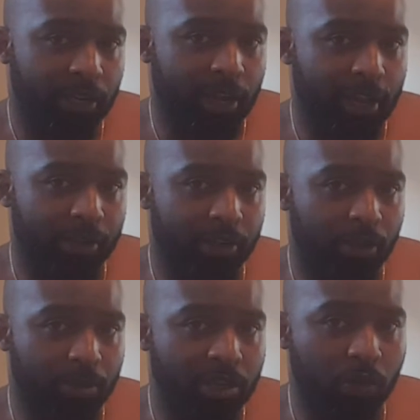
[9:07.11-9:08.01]
At
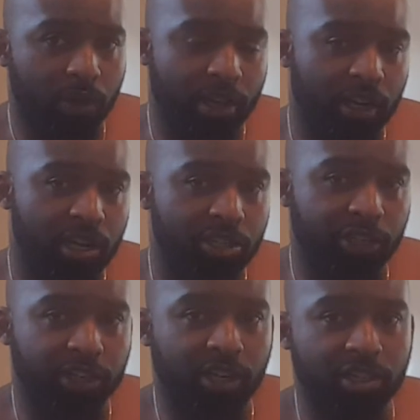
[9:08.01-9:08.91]
me going at
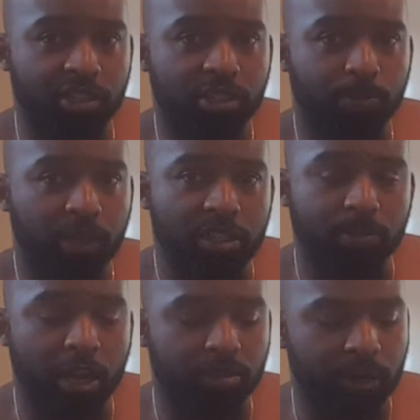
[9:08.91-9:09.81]
100 plus
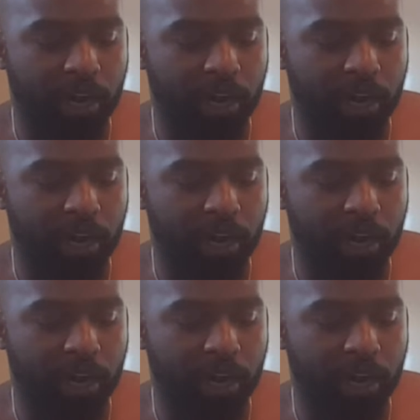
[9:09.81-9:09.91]
miles per